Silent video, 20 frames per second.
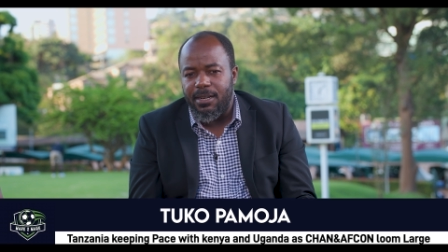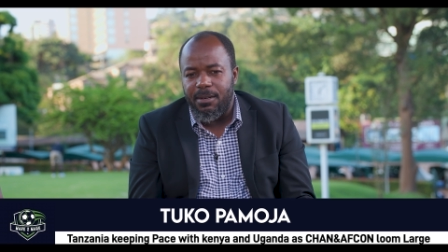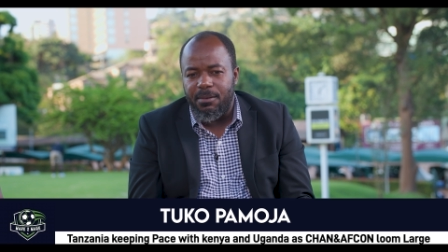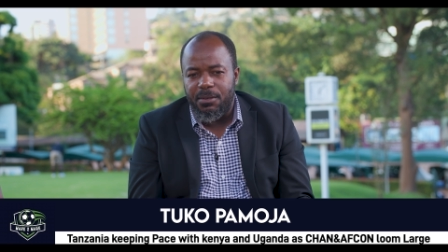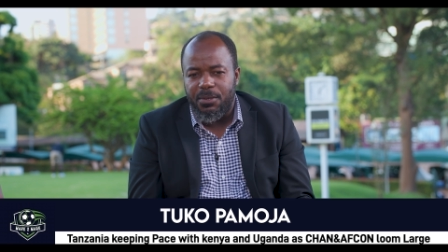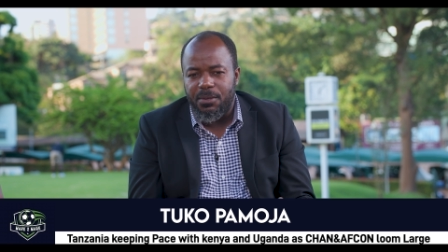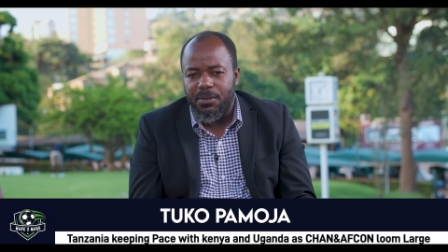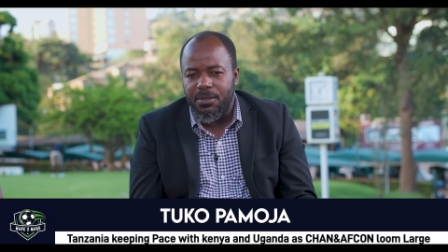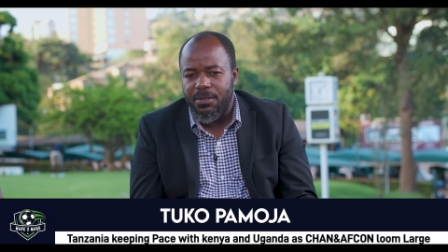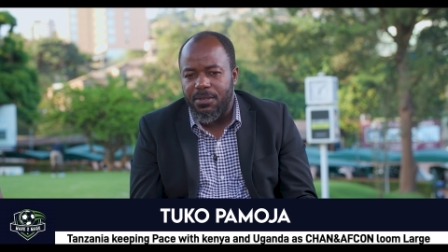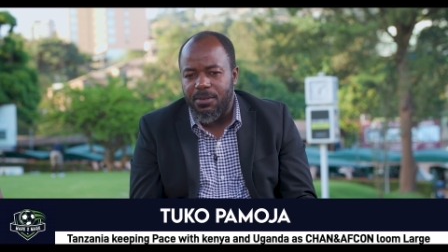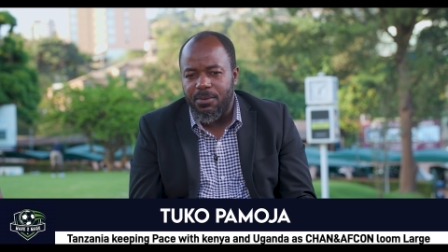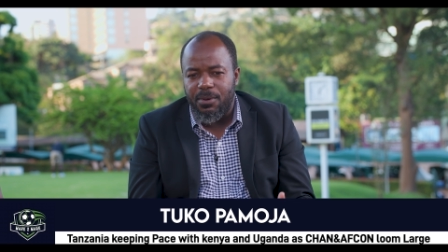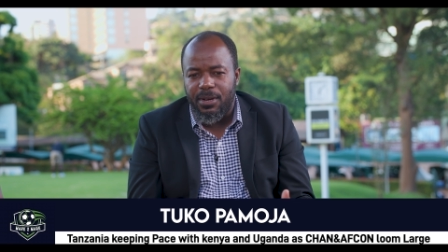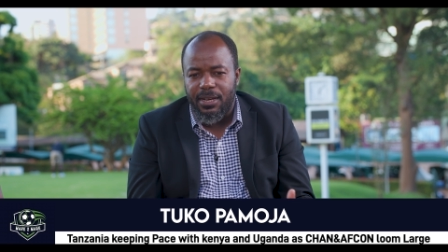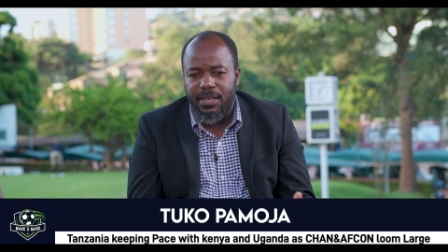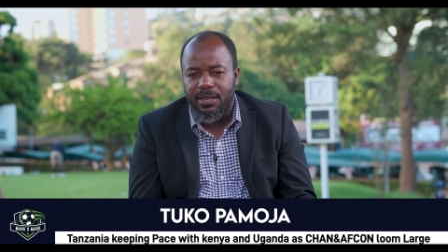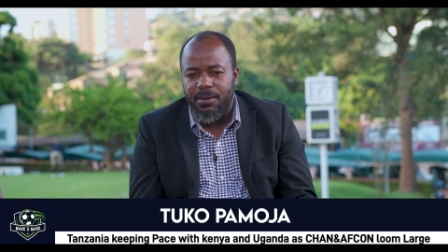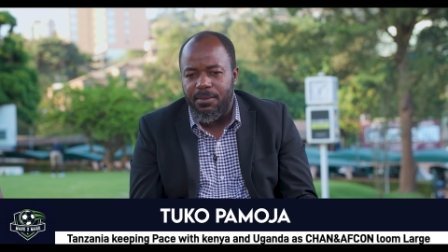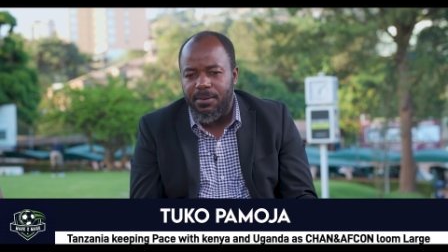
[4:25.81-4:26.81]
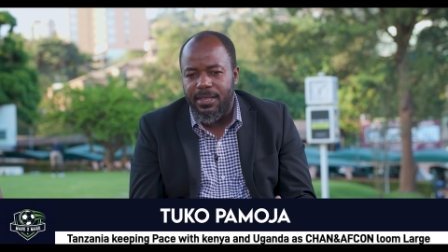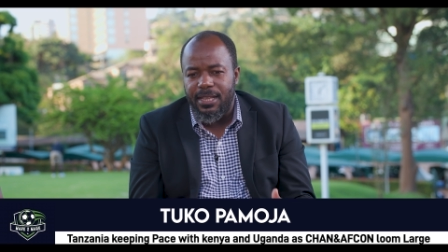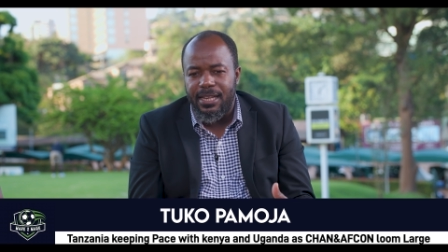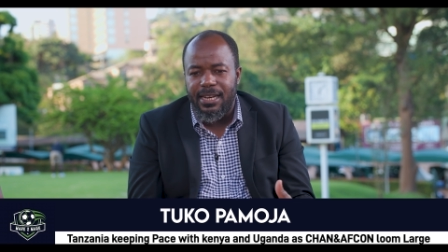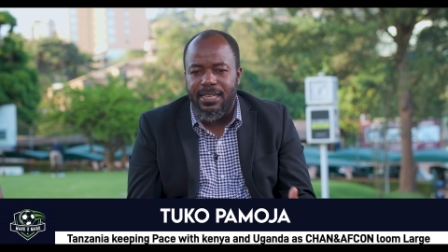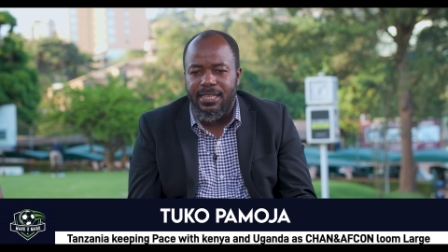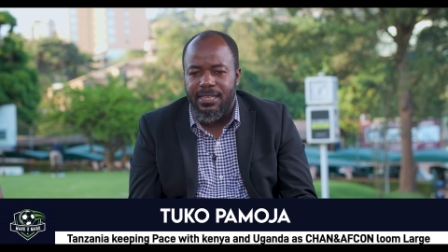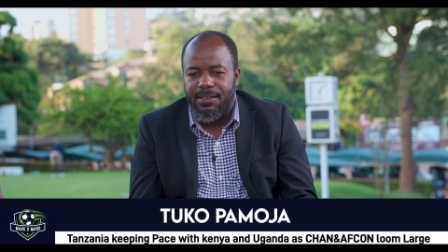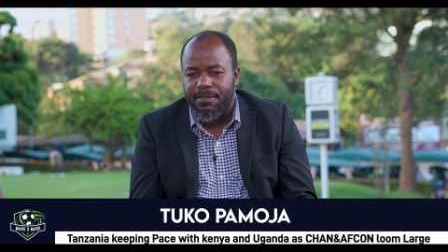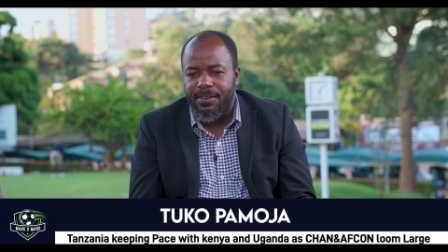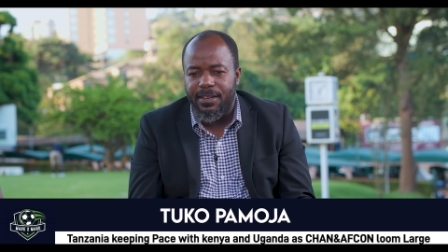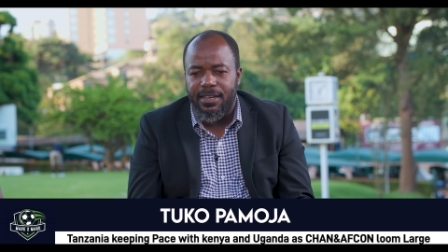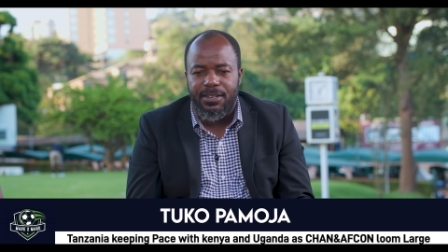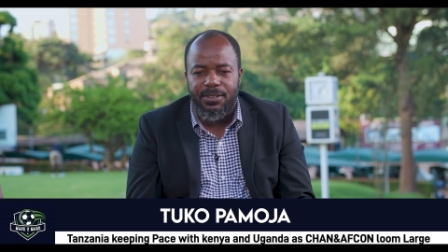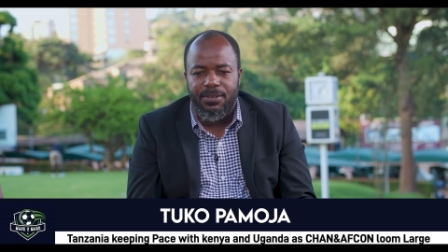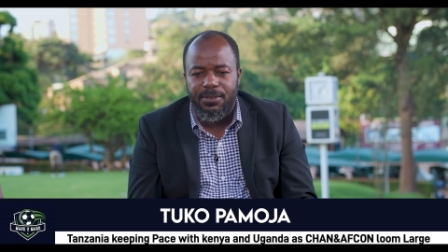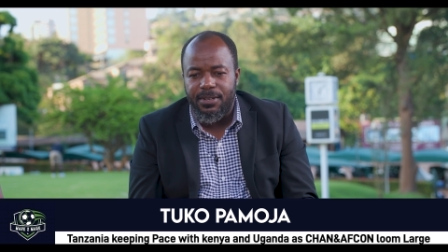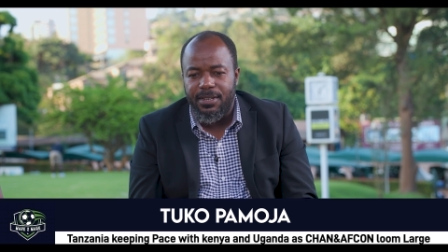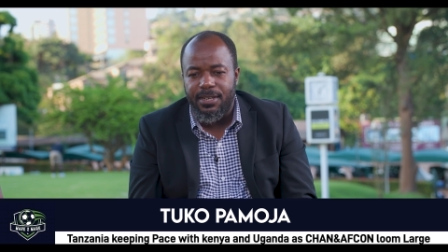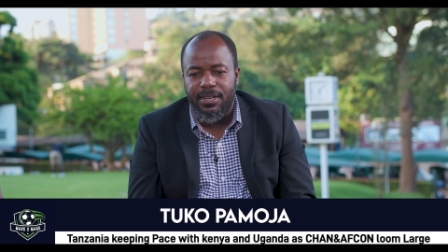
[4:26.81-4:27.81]
which was working with a laissez-faire
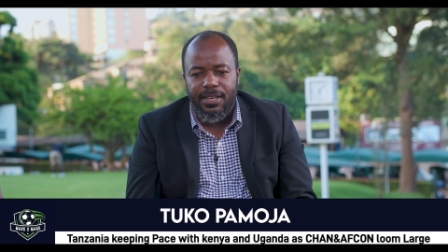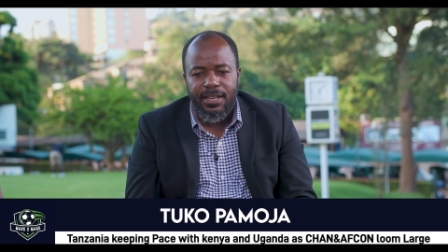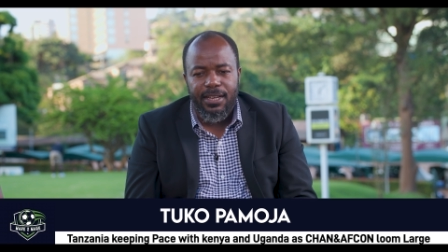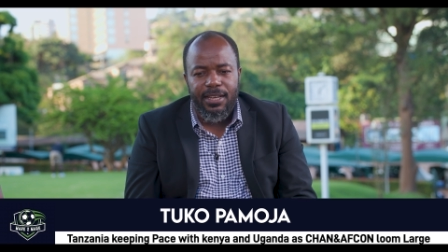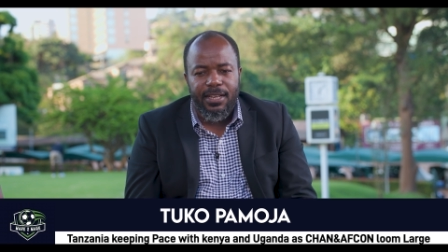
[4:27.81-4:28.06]
attitude,